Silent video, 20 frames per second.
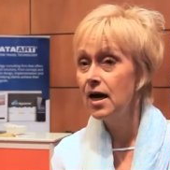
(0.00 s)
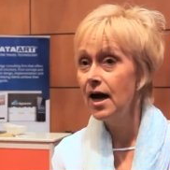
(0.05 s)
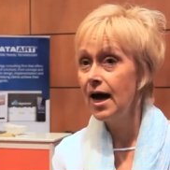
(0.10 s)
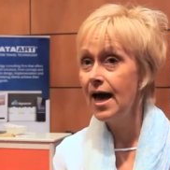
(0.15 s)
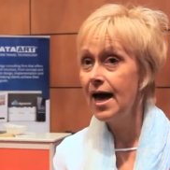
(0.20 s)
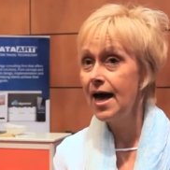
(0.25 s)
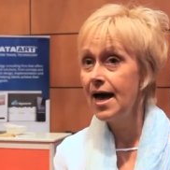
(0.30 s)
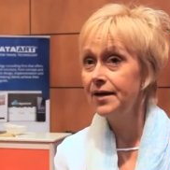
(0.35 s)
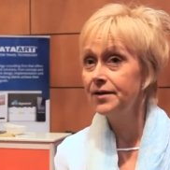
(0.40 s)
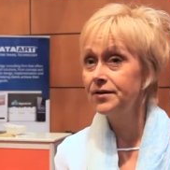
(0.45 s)

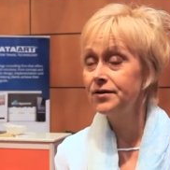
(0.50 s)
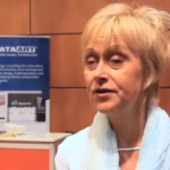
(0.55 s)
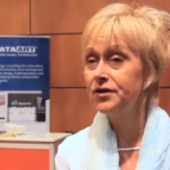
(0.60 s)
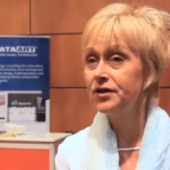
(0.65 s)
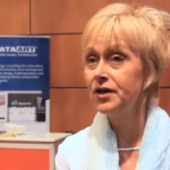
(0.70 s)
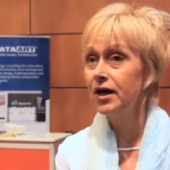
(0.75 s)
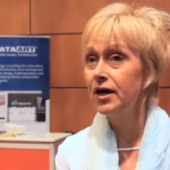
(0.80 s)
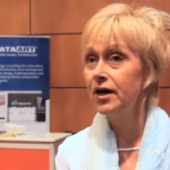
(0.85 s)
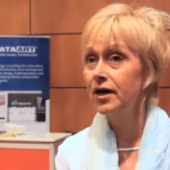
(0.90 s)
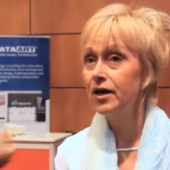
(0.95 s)

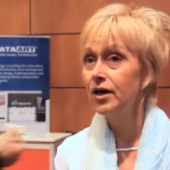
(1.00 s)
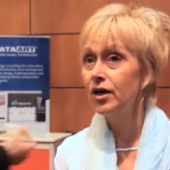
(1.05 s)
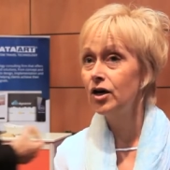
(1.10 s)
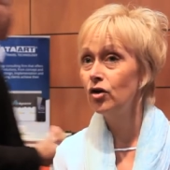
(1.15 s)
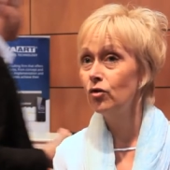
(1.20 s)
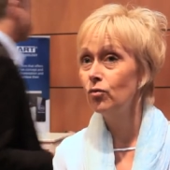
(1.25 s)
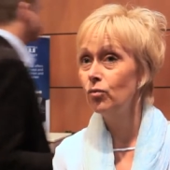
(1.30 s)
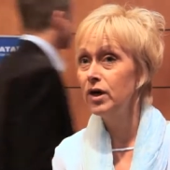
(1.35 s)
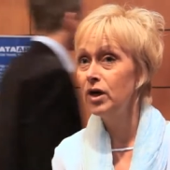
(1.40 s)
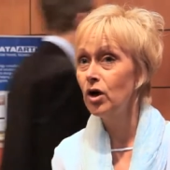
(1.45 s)
and
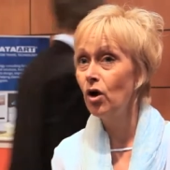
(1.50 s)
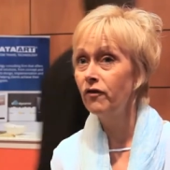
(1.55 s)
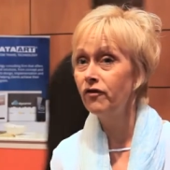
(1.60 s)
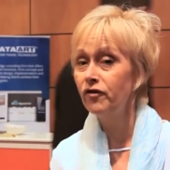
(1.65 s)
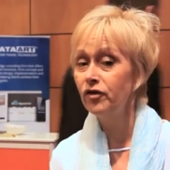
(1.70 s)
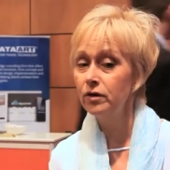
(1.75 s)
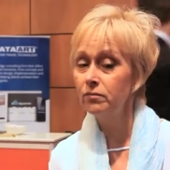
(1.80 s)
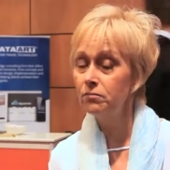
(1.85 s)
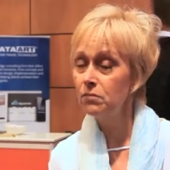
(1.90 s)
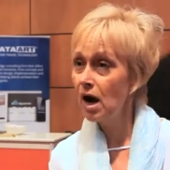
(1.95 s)
uh, we
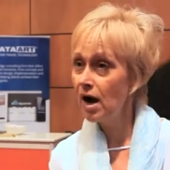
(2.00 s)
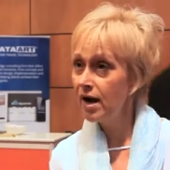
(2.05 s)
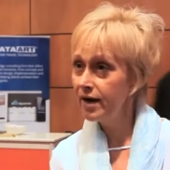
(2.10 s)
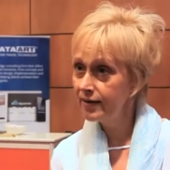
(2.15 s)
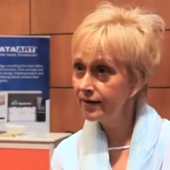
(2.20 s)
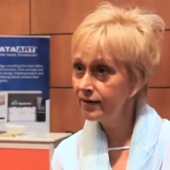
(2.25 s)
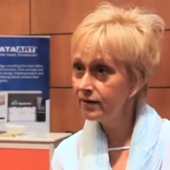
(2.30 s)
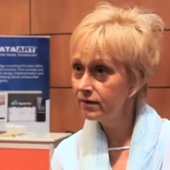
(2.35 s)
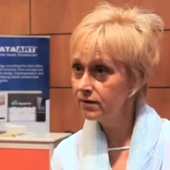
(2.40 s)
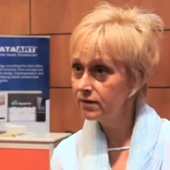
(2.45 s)
offer
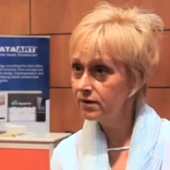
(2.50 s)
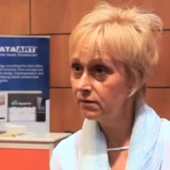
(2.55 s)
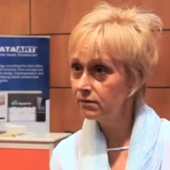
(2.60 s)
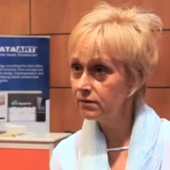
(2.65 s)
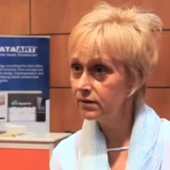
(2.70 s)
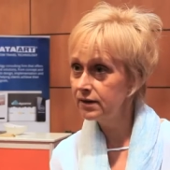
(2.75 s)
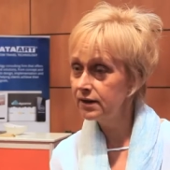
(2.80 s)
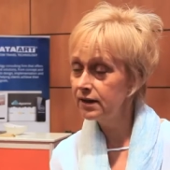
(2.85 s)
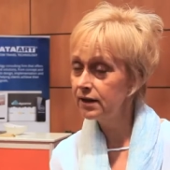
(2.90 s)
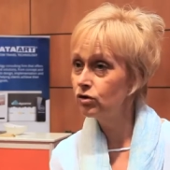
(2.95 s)
high-end
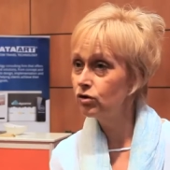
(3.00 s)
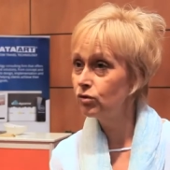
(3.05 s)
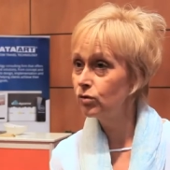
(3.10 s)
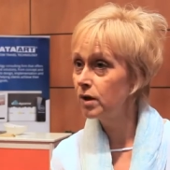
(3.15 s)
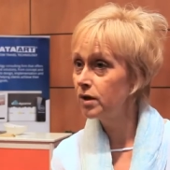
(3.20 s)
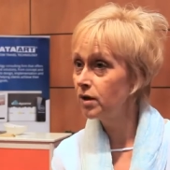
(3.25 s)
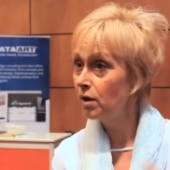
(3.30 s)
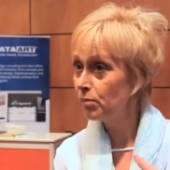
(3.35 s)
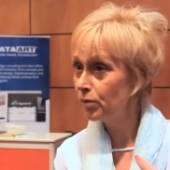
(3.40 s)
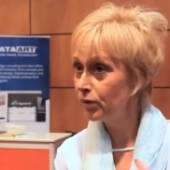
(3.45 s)
consultancy
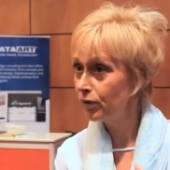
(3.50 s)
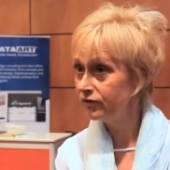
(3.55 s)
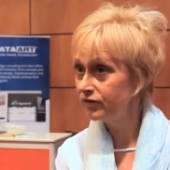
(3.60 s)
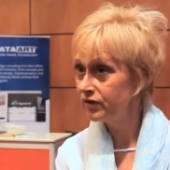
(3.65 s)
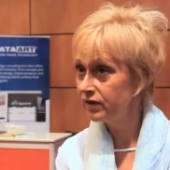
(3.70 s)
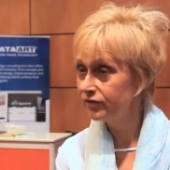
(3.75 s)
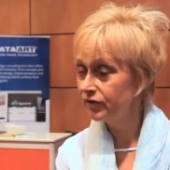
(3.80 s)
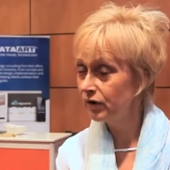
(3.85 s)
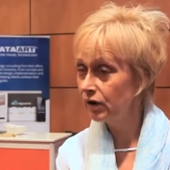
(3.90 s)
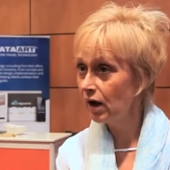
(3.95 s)
to a number
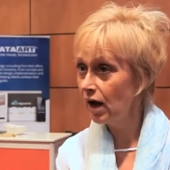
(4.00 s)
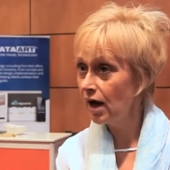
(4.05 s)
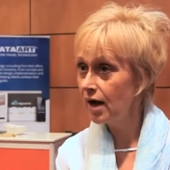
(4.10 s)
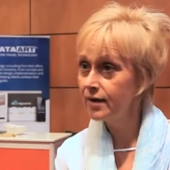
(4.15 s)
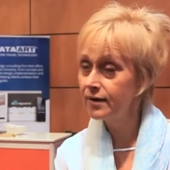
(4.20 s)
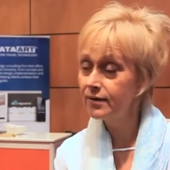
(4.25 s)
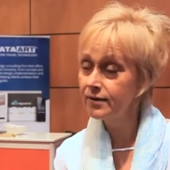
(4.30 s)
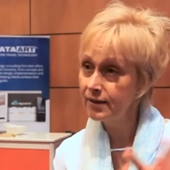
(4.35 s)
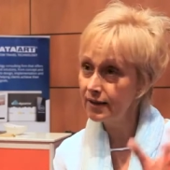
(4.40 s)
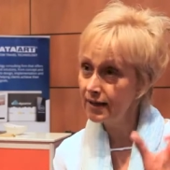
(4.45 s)
of different
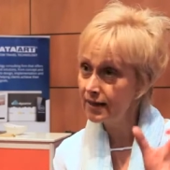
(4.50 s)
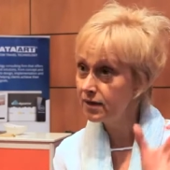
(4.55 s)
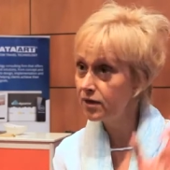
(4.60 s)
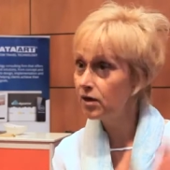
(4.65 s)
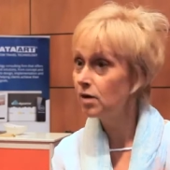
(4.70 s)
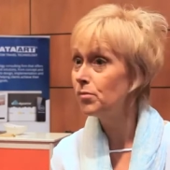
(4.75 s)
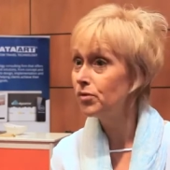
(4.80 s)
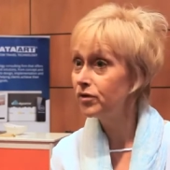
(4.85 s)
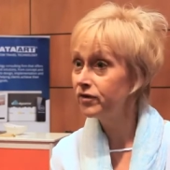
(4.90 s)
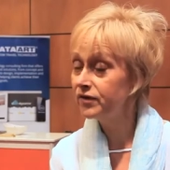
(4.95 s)
clients in a
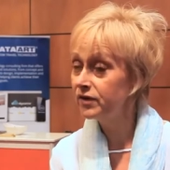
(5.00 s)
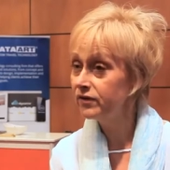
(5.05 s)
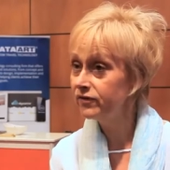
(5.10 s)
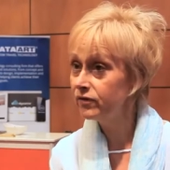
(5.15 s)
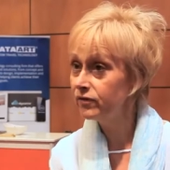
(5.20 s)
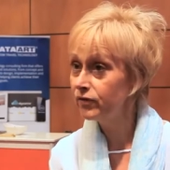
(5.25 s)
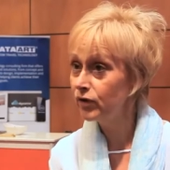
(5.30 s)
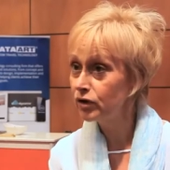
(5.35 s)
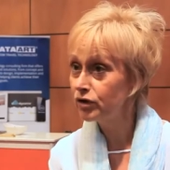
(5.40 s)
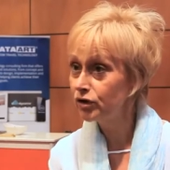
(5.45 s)
number of
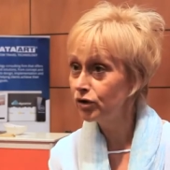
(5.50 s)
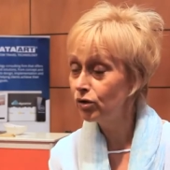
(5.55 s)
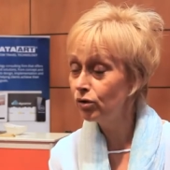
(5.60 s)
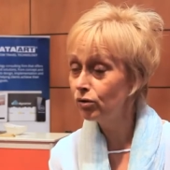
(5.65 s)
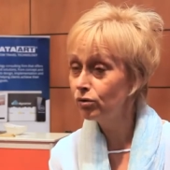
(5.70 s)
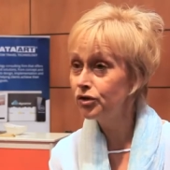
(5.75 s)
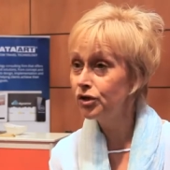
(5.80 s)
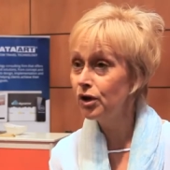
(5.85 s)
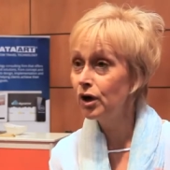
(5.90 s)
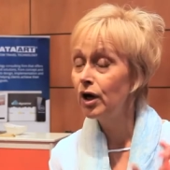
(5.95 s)
different
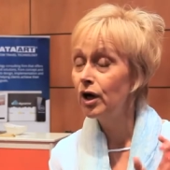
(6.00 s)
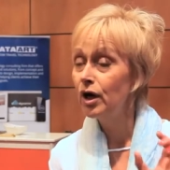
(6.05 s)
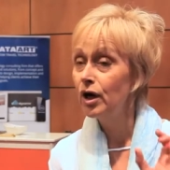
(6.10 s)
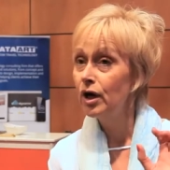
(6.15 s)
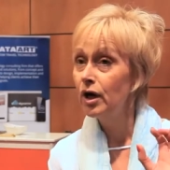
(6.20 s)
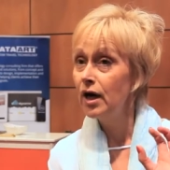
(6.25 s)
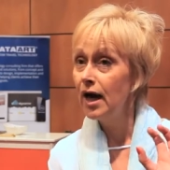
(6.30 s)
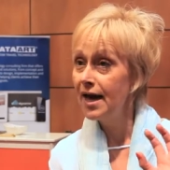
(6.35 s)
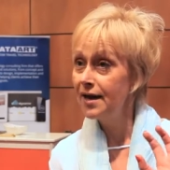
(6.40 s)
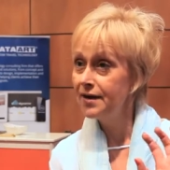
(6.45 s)
verticals.
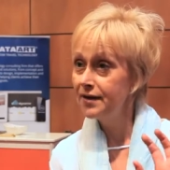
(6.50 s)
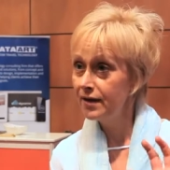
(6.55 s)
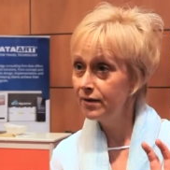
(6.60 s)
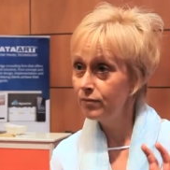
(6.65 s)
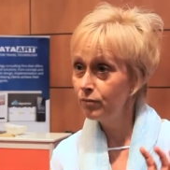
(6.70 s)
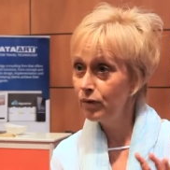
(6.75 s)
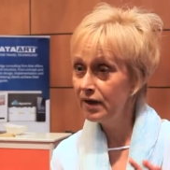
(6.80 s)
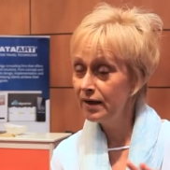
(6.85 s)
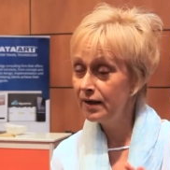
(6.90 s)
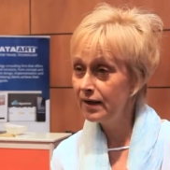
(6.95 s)
And
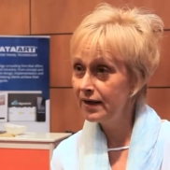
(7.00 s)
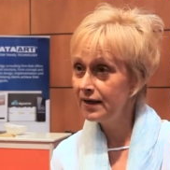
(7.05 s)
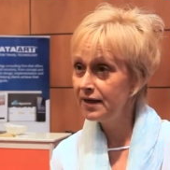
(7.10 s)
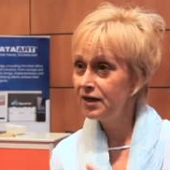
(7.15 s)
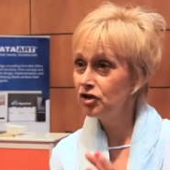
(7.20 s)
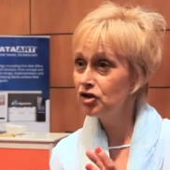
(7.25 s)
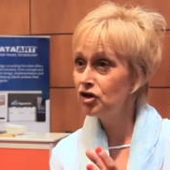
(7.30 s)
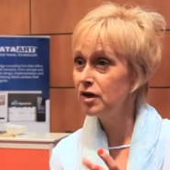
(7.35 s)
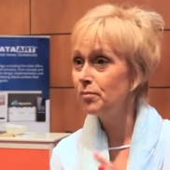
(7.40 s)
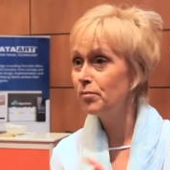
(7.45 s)
then we
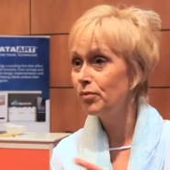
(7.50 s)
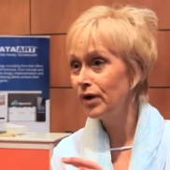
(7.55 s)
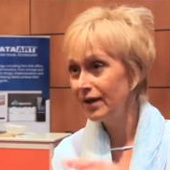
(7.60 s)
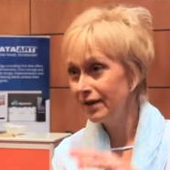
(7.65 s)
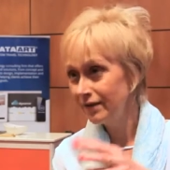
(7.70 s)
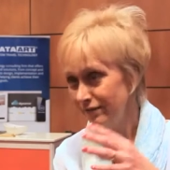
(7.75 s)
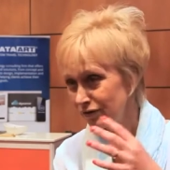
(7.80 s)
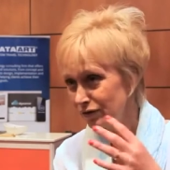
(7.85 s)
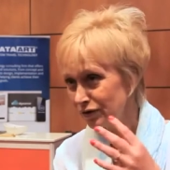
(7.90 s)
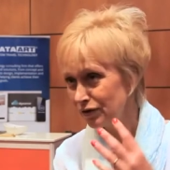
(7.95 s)
initially
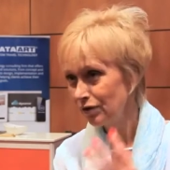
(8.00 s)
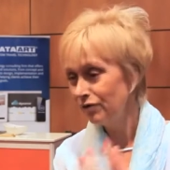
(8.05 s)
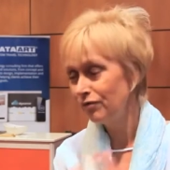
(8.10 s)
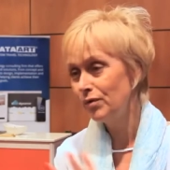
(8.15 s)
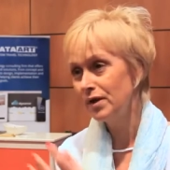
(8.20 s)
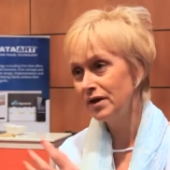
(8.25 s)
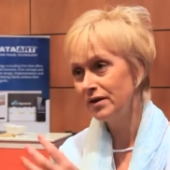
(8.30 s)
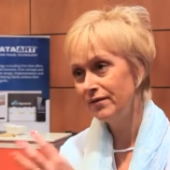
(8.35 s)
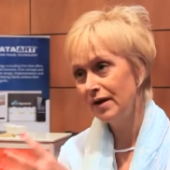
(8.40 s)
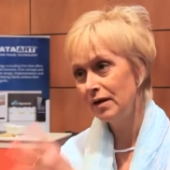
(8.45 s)
bring the
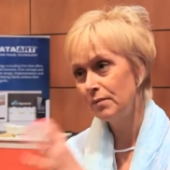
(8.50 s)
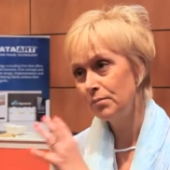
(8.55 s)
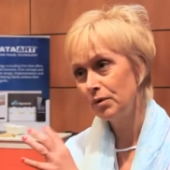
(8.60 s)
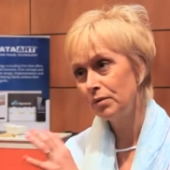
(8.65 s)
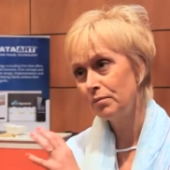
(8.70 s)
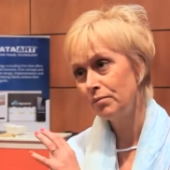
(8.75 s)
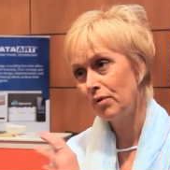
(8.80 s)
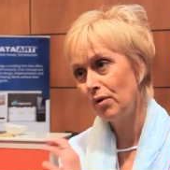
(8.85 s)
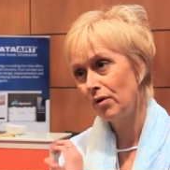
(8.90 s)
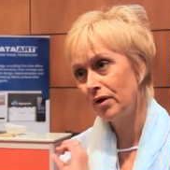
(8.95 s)
software
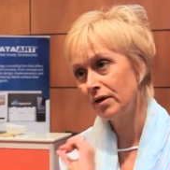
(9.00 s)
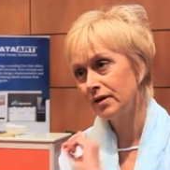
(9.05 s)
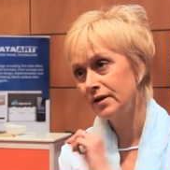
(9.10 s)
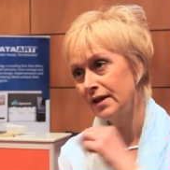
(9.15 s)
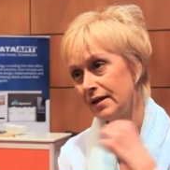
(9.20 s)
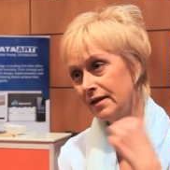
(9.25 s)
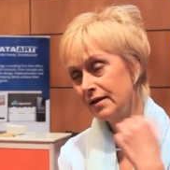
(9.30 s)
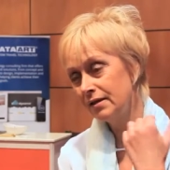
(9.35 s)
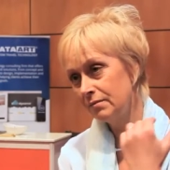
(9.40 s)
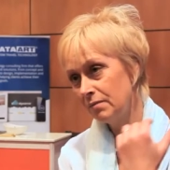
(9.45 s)
development
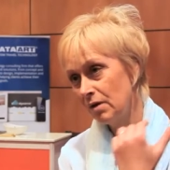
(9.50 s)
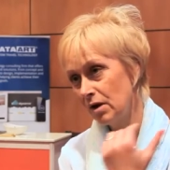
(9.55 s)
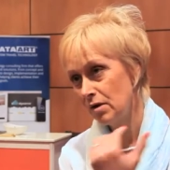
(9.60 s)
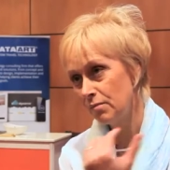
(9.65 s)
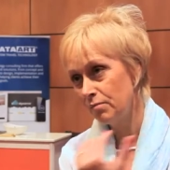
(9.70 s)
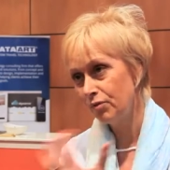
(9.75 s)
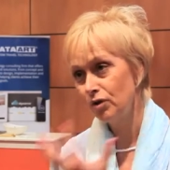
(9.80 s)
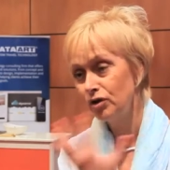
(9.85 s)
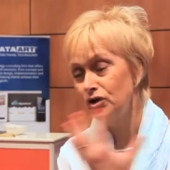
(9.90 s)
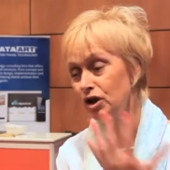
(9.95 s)
products and
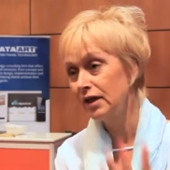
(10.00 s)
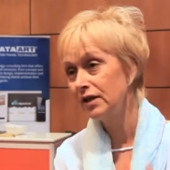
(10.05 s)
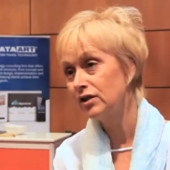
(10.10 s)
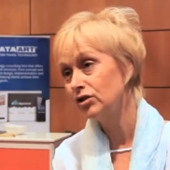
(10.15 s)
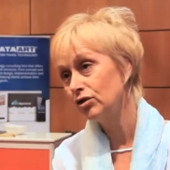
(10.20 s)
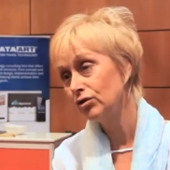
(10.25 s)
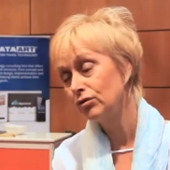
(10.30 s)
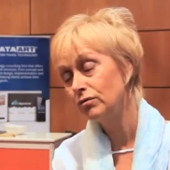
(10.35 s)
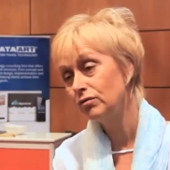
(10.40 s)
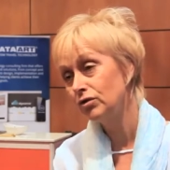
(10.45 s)
uh,
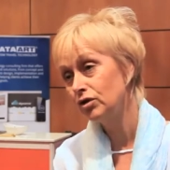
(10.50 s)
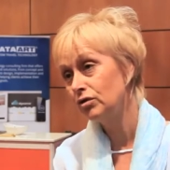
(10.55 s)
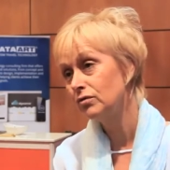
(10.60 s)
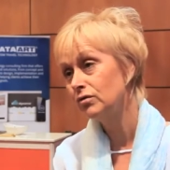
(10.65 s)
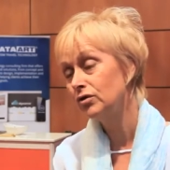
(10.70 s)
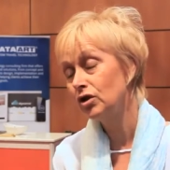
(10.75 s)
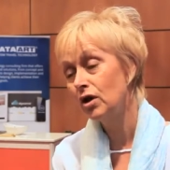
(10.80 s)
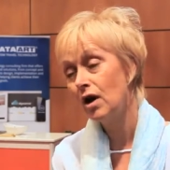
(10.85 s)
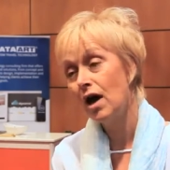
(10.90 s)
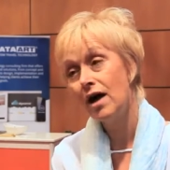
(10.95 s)
projects to, to,
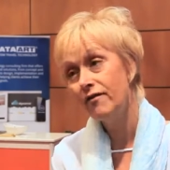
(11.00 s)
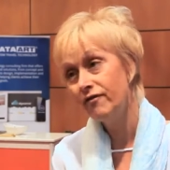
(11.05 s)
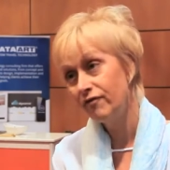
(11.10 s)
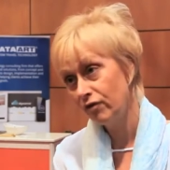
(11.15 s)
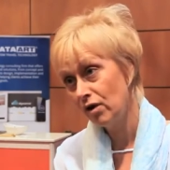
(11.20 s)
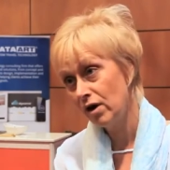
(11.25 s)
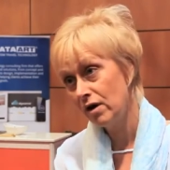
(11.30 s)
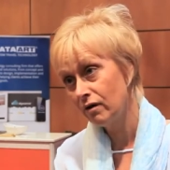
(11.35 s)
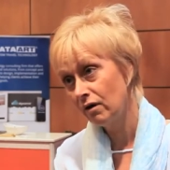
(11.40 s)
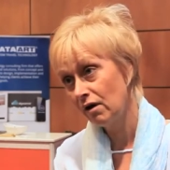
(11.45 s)
to life for our